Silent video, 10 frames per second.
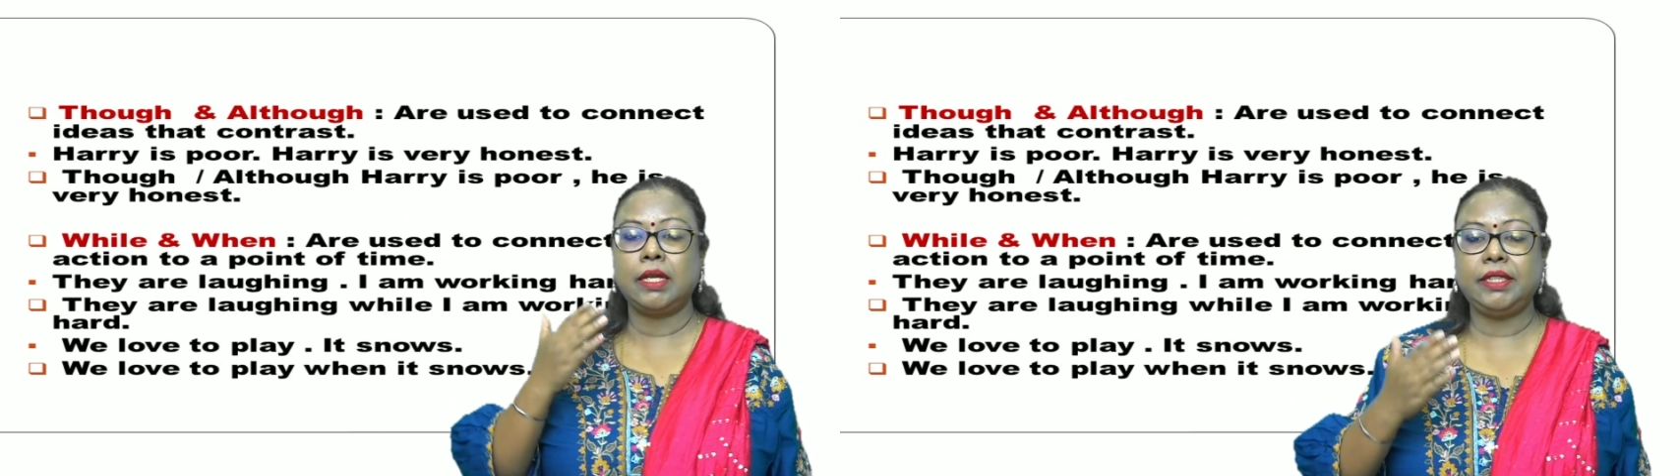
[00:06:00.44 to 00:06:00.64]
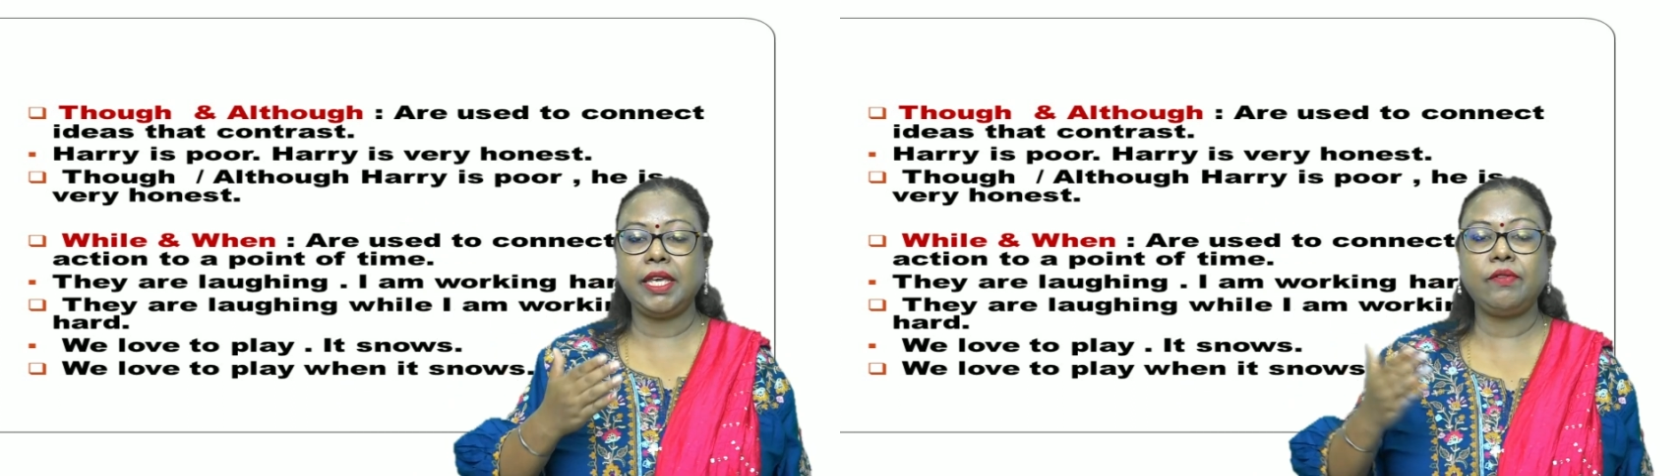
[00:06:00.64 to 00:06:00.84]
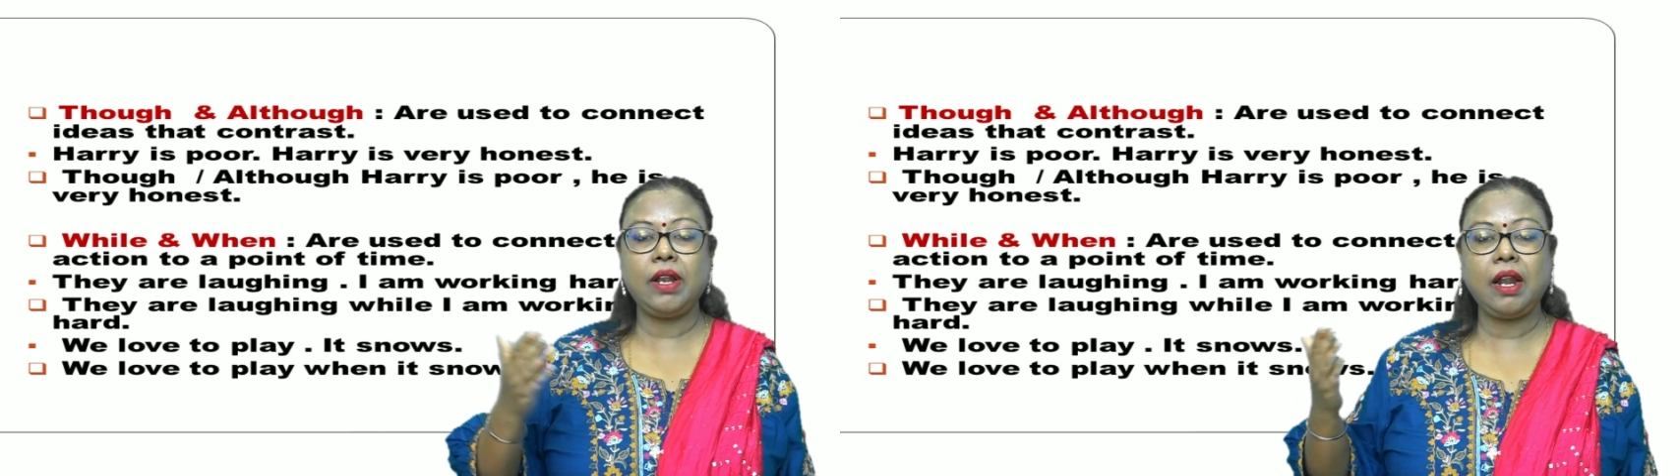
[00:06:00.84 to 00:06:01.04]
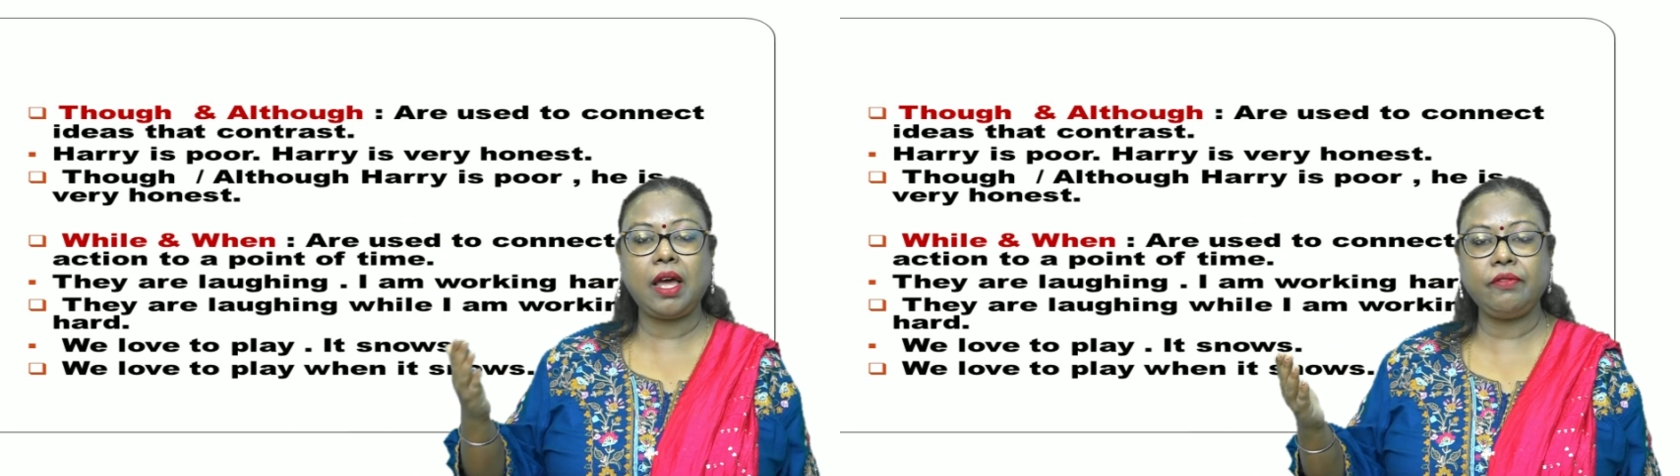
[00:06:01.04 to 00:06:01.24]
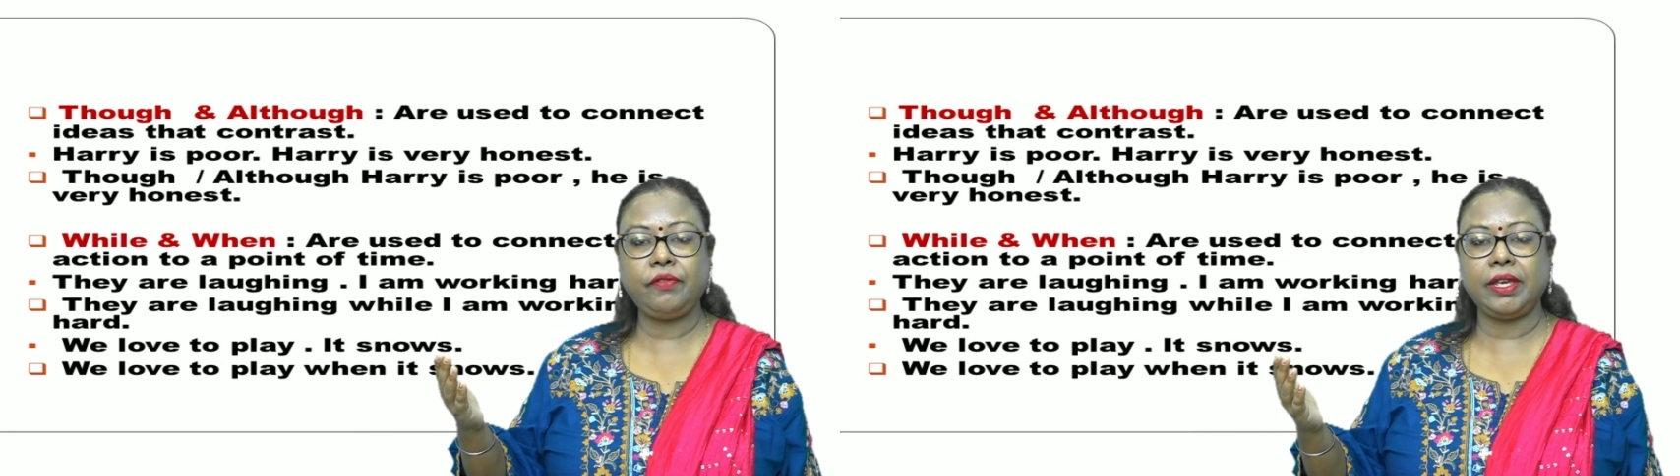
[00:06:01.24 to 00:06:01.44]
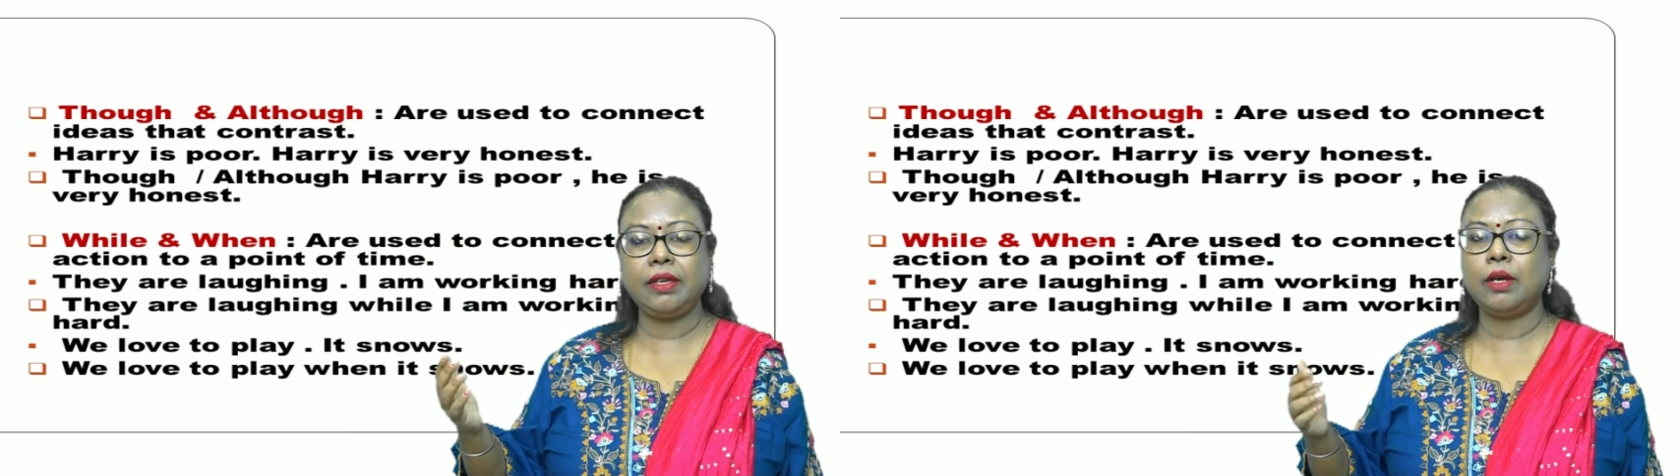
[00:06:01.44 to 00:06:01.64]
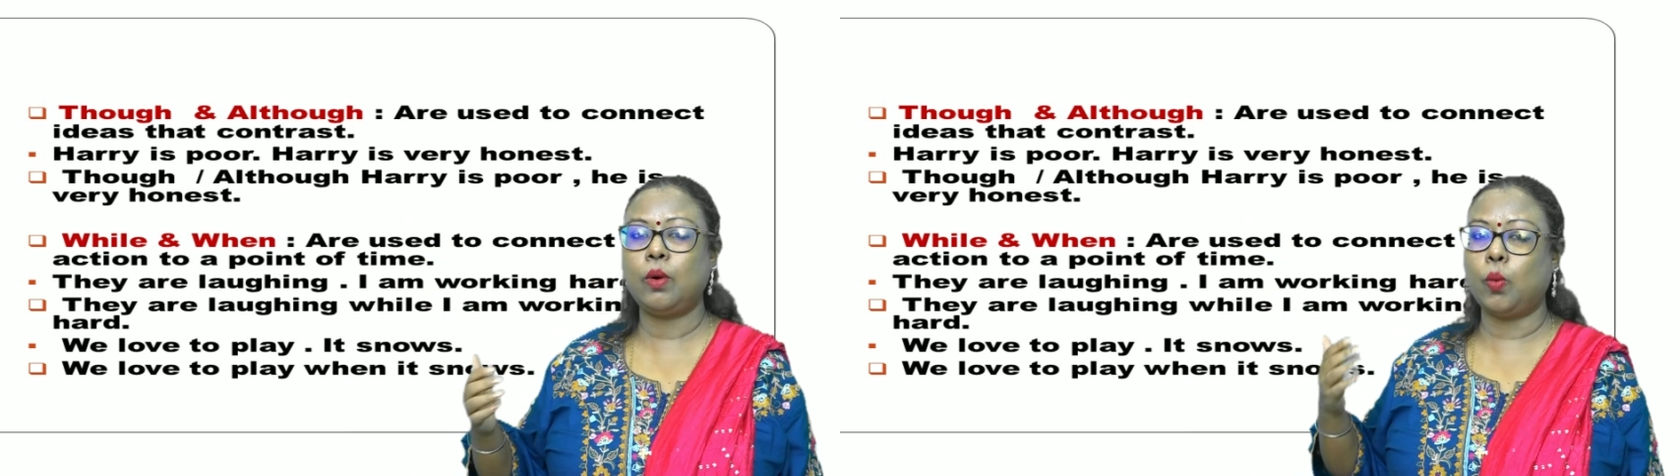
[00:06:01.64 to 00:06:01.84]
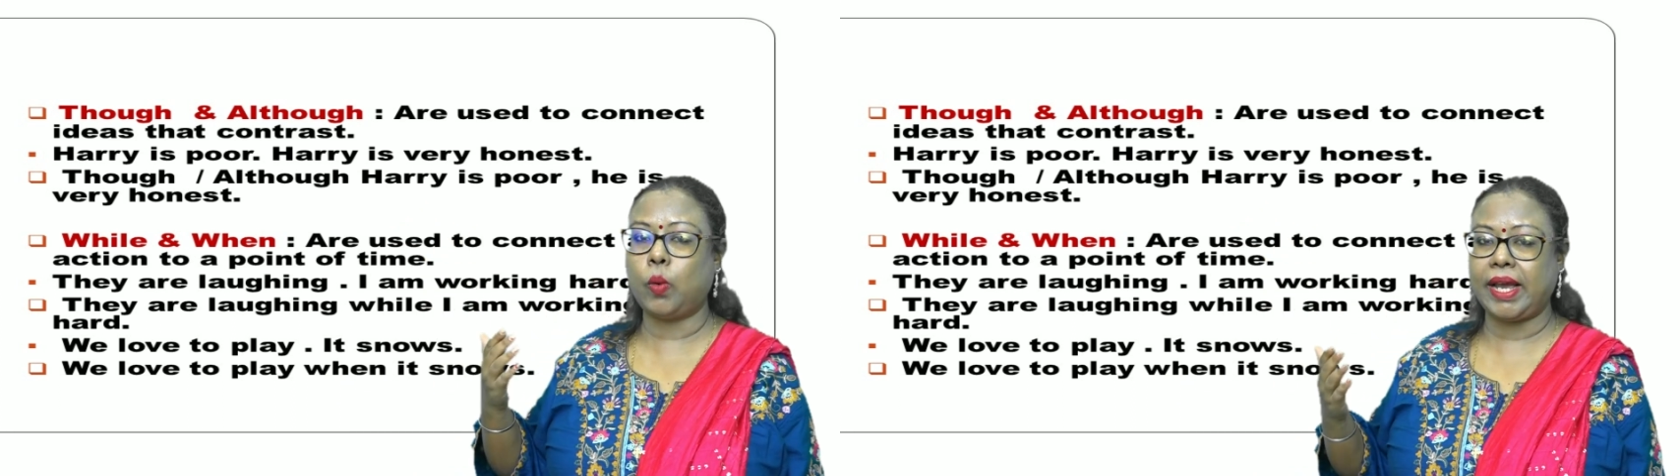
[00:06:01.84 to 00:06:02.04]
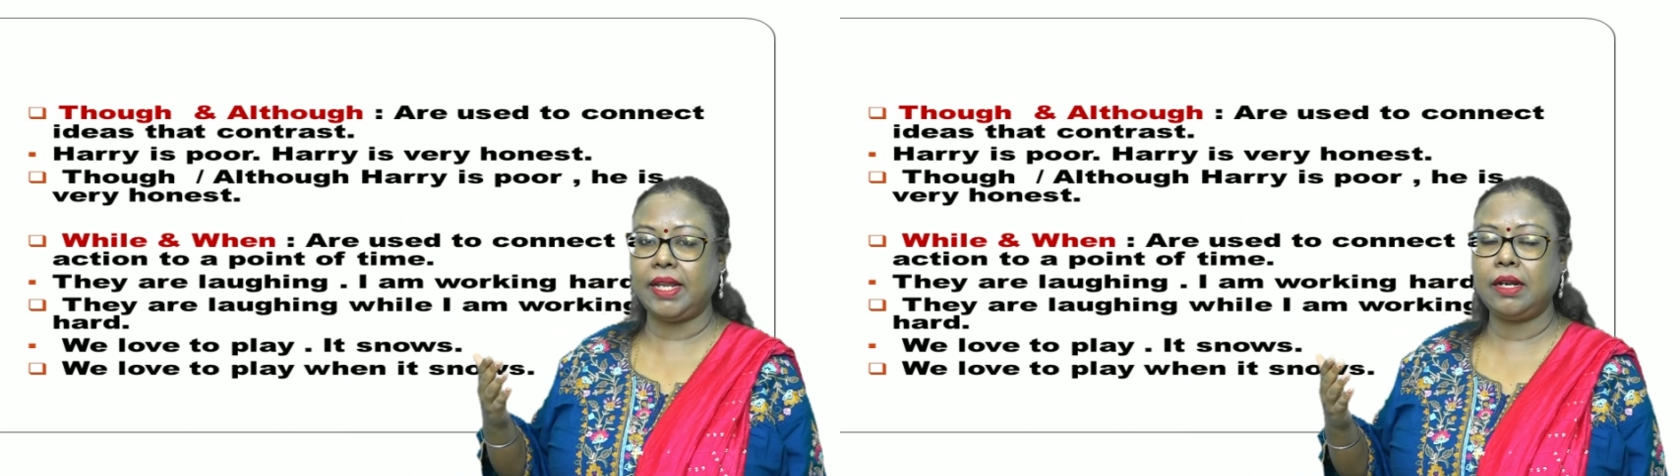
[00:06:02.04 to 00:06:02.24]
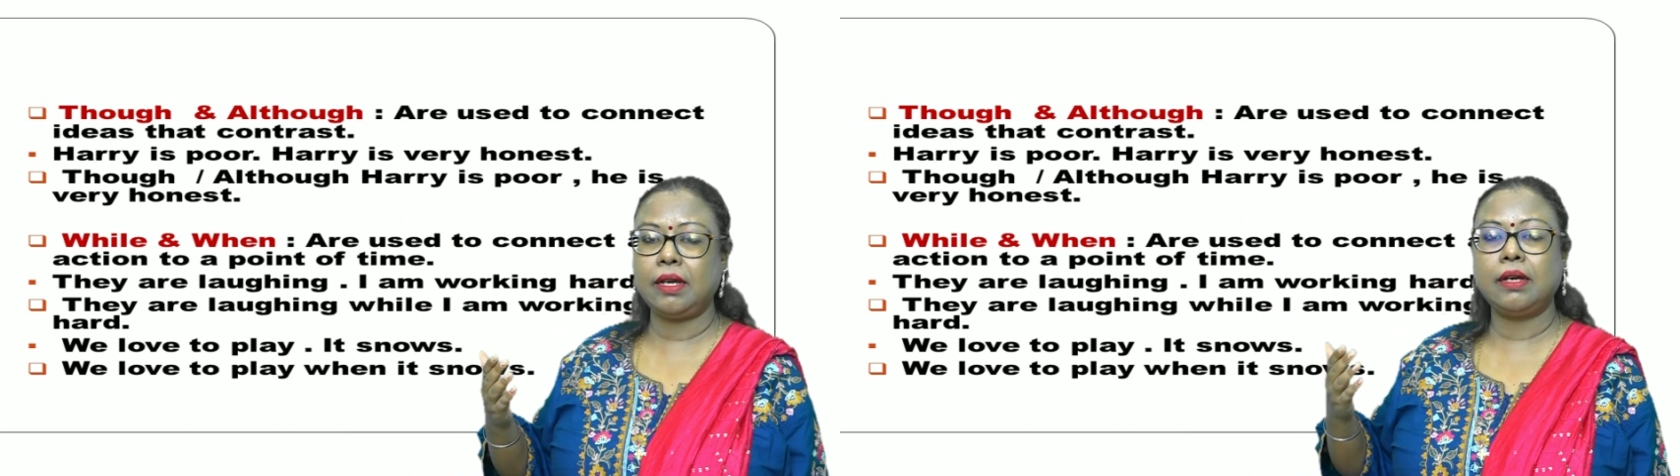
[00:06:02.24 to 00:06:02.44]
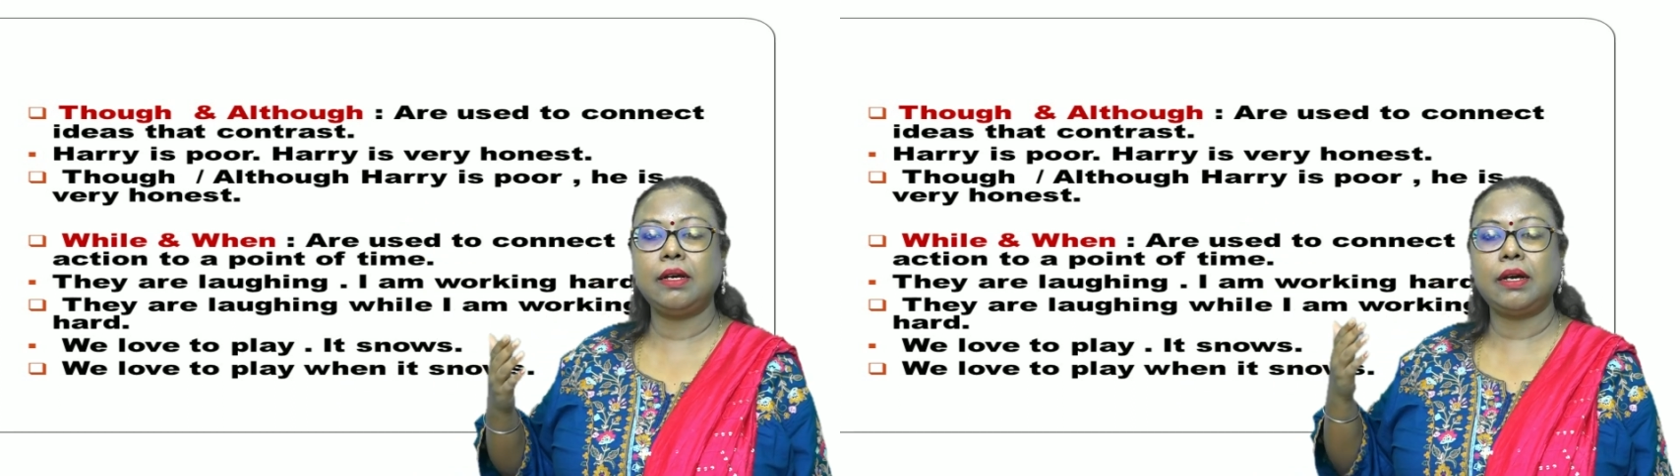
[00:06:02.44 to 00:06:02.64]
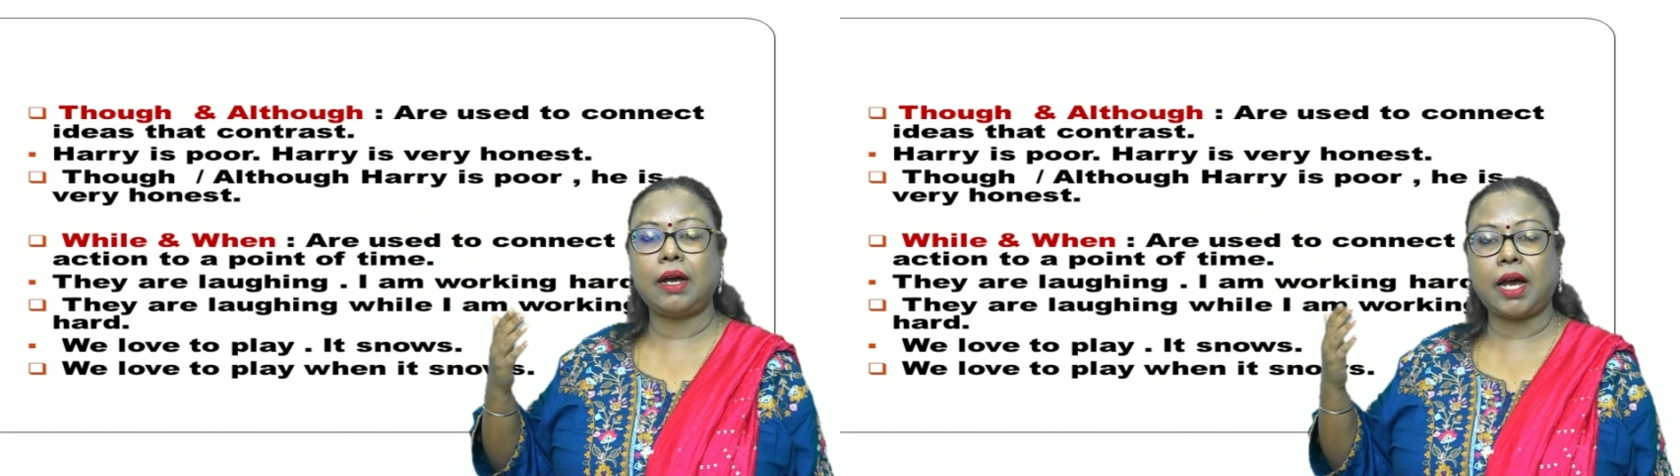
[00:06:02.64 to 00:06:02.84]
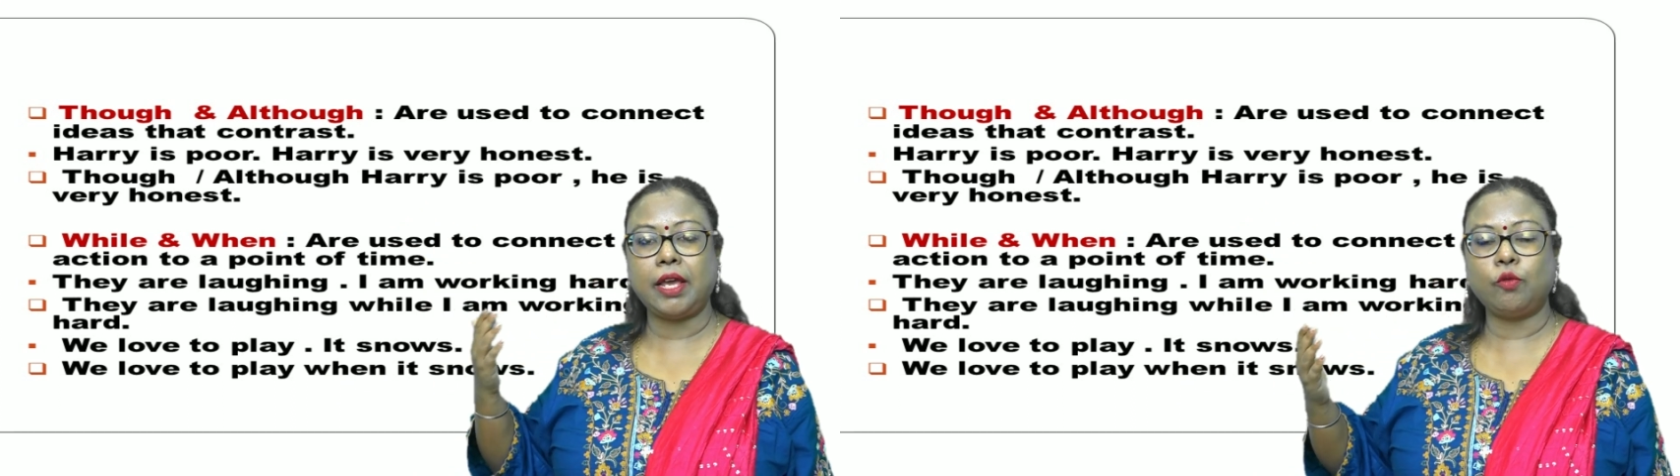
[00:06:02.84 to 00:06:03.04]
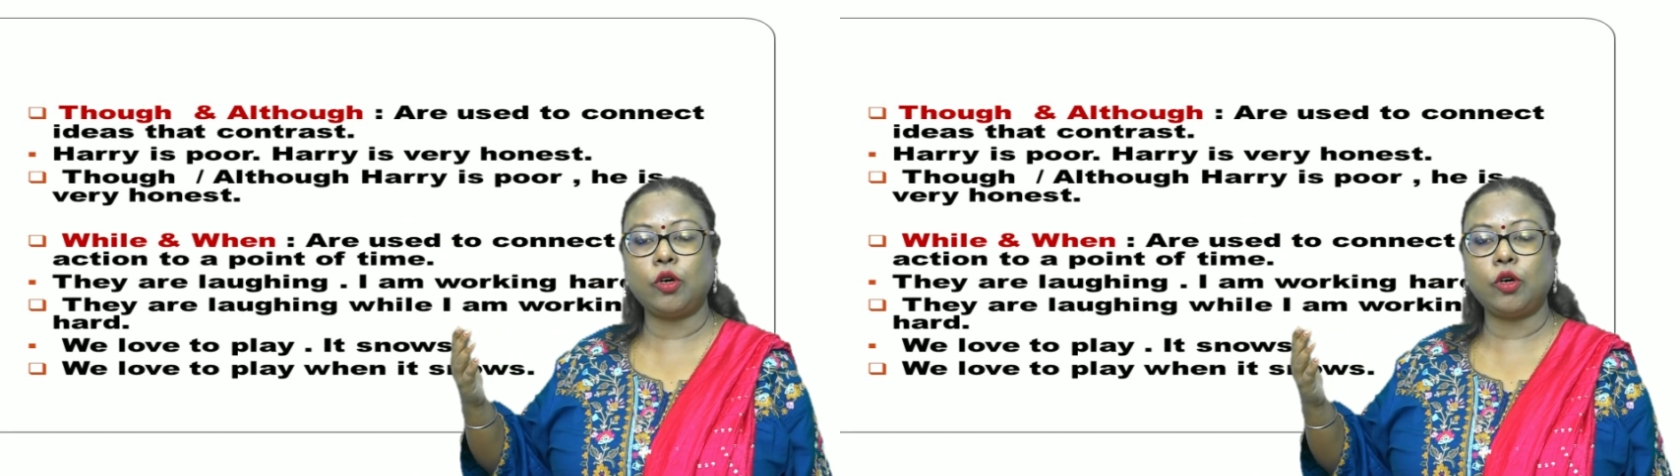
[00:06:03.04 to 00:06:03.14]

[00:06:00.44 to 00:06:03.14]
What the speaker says: They were laughing while I